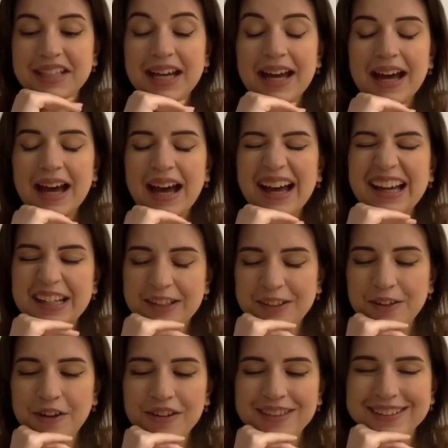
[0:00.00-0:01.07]

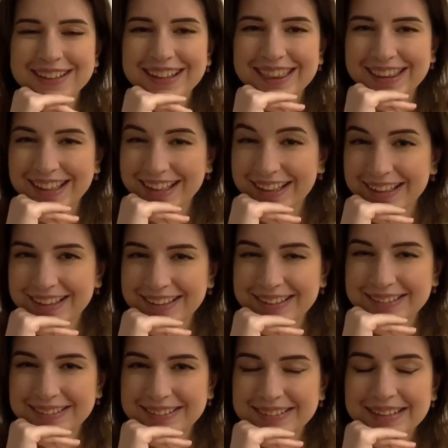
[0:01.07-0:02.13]
Another thing
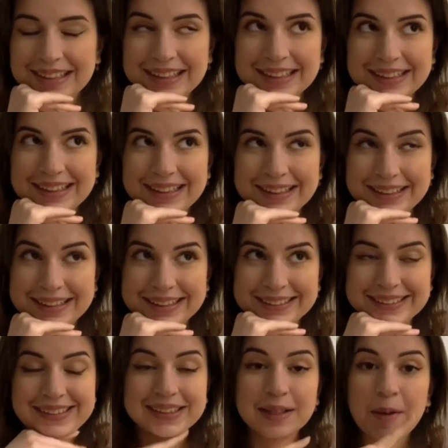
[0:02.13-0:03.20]
is
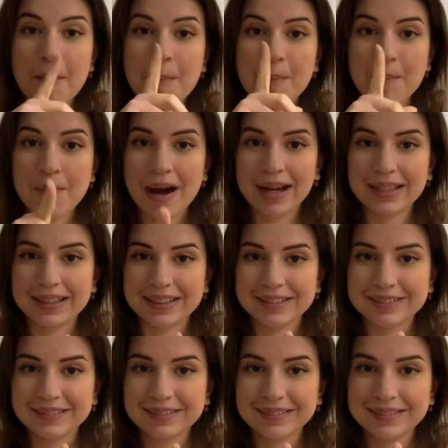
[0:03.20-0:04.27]
money
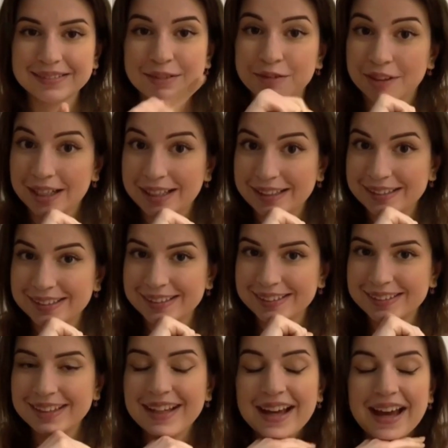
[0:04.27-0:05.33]
related.
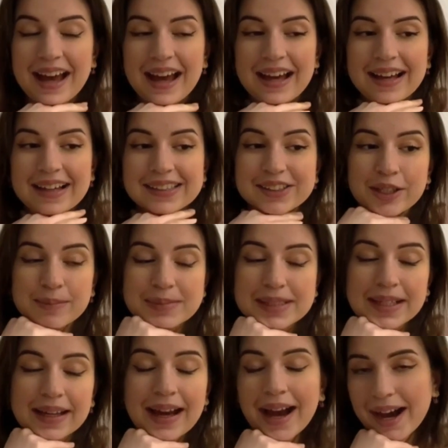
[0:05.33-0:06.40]
Something
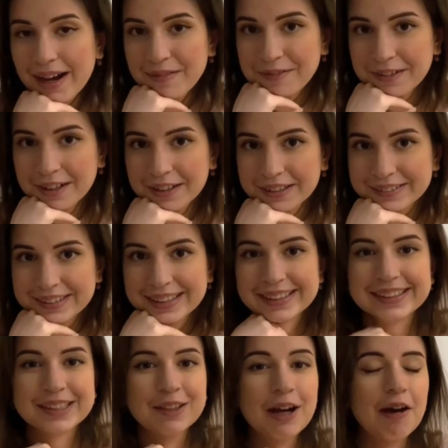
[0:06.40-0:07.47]
I've learned is to
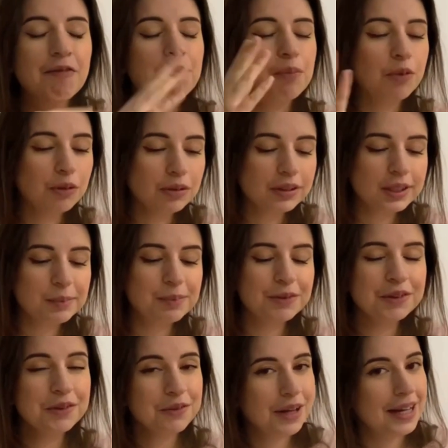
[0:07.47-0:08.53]
have multiple
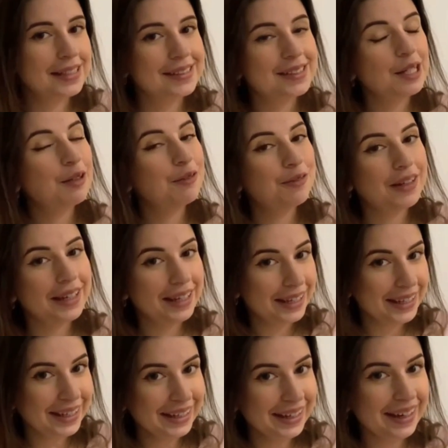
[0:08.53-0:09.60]
ways of
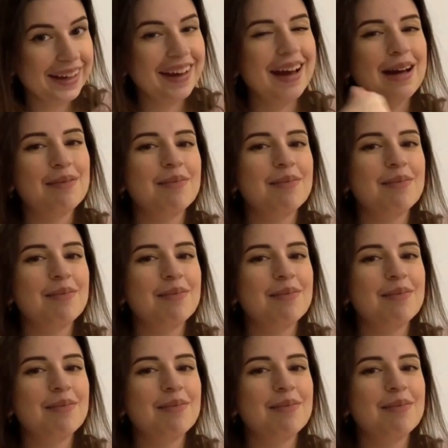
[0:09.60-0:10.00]
income.